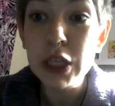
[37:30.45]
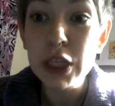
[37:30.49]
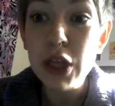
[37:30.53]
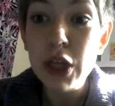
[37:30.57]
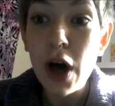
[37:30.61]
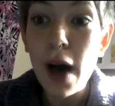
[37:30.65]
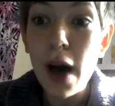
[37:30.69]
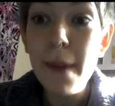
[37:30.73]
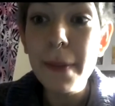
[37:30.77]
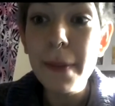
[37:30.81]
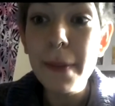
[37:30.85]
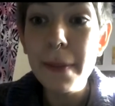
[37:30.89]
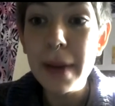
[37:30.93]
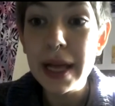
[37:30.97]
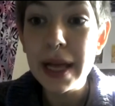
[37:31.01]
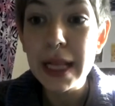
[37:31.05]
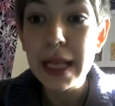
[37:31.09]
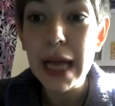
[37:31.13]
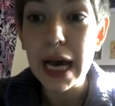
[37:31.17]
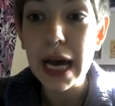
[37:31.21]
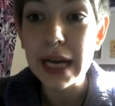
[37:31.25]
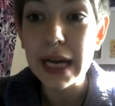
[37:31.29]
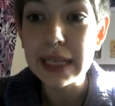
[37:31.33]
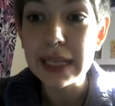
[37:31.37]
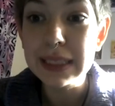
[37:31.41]
top of my
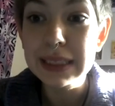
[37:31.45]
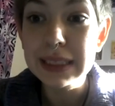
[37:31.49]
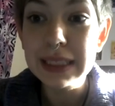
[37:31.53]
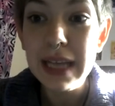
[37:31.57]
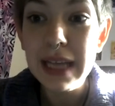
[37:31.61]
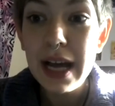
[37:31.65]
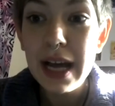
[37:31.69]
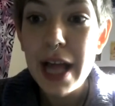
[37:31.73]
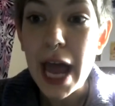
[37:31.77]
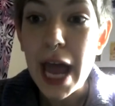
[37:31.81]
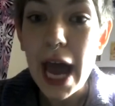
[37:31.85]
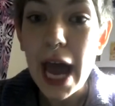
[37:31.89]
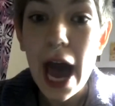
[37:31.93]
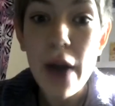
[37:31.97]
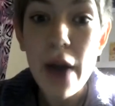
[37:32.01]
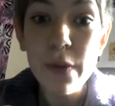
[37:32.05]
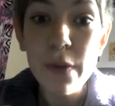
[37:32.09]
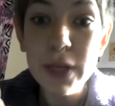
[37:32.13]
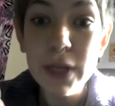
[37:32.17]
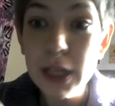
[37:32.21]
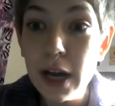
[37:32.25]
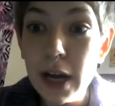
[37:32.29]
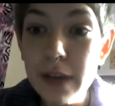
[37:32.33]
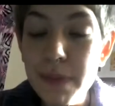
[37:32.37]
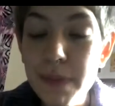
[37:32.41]
lungs. I would
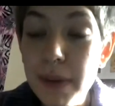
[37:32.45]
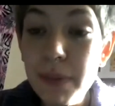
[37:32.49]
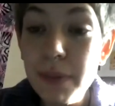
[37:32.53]
not. People